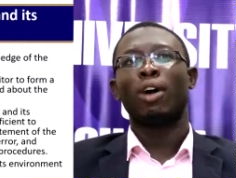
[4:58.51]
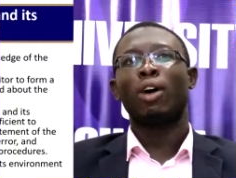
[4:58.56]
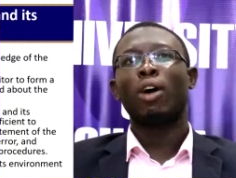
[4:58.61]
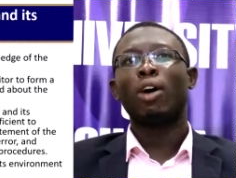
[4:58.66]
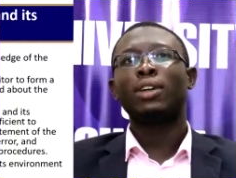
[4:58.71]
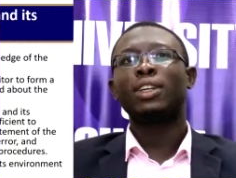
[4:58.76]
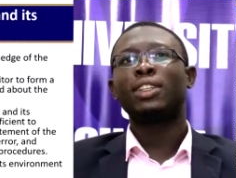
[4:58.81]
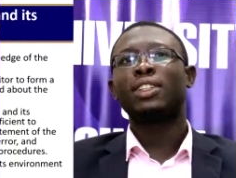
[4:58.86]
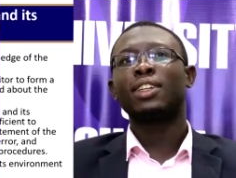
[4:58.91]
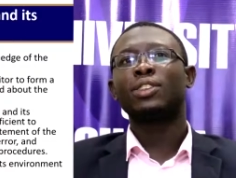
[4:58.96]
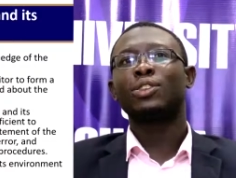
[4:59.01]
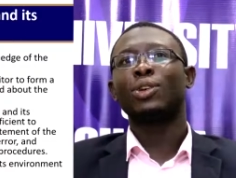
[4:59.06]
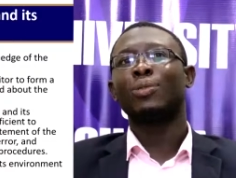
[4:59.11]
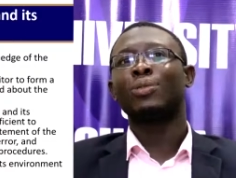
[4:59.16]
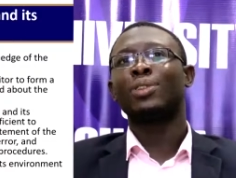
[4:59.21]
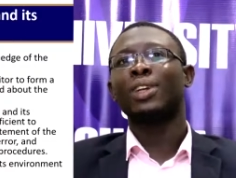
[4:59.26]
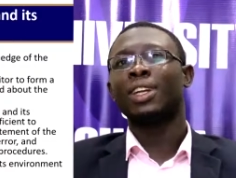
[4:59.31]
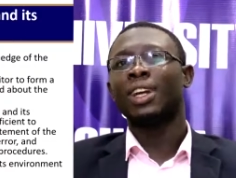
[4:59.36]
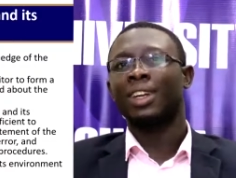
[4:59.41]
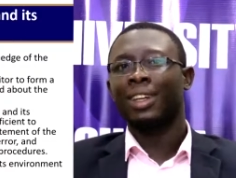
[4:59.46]
Auditors
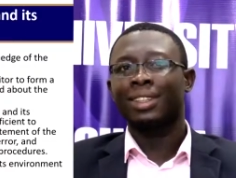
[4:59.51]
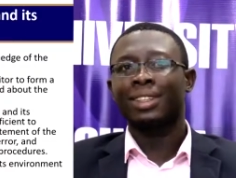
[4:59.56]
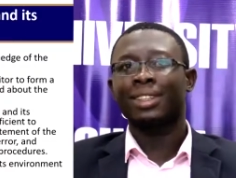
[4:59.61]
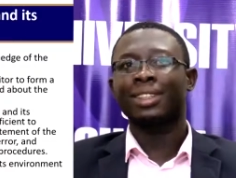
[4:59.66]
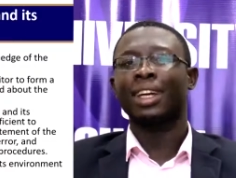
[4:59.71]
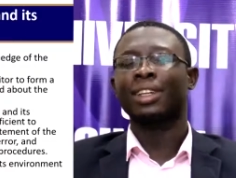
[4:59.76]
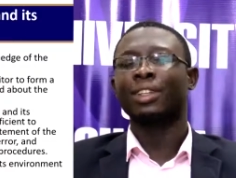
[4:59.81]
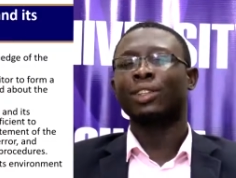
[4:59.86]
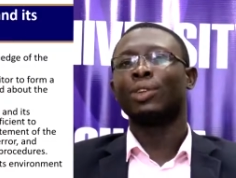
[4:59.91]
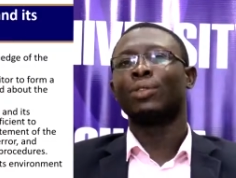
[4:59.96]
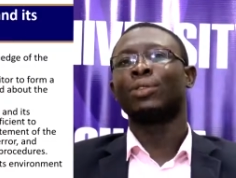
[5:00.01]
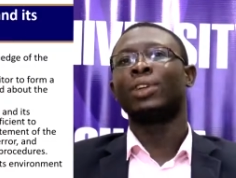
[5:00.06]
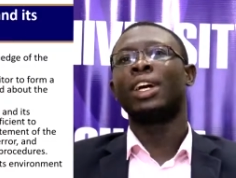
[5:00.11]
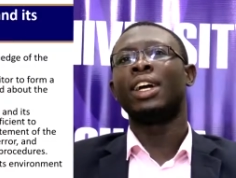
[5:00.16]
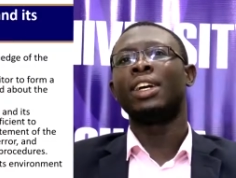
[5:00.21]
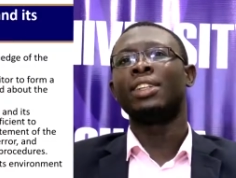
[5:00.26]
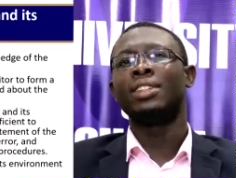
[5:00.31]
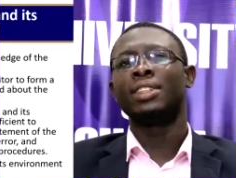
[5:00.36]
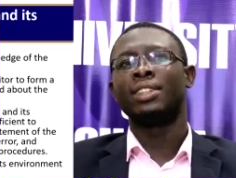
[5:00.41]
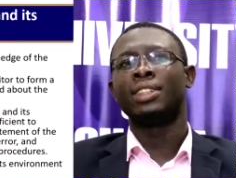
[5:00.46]
obtain an understanding of the
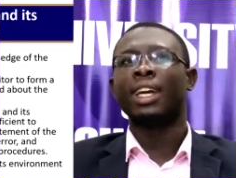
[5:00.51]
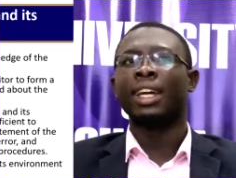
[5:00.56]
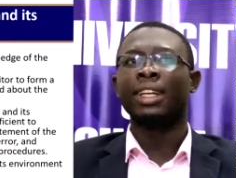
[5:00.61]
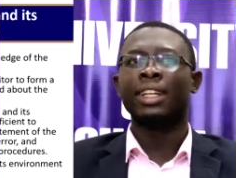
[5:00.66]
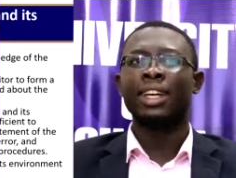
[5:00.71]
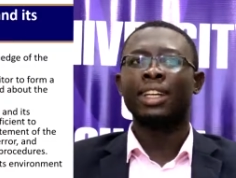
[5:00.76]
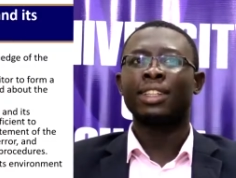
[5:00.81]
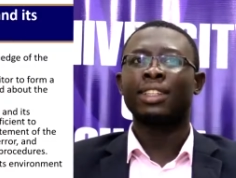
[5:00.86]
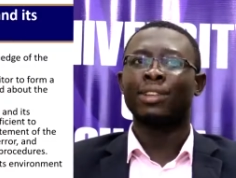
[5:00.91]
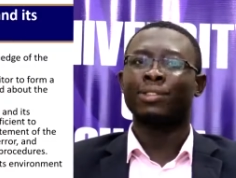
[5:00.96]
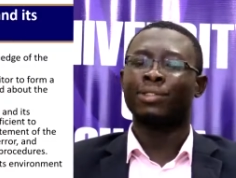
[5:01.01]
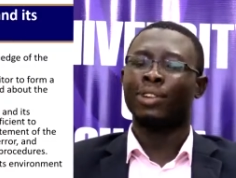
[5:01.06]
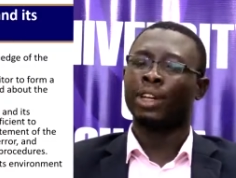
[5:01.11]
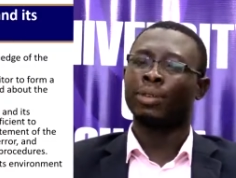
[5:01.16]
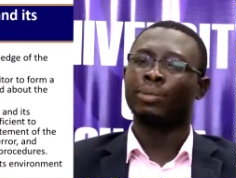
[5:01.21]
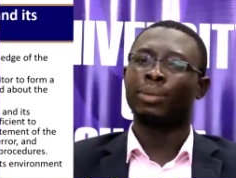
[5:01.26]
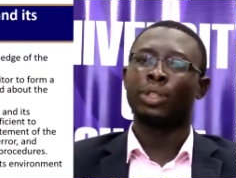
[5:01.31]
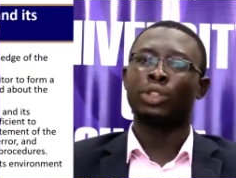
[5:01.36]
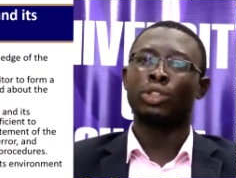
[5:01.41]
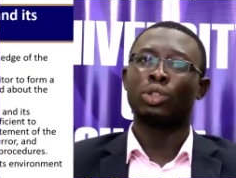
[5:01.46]
entity and its
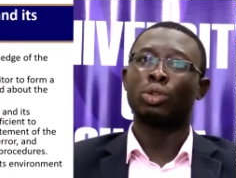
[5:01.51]
environment,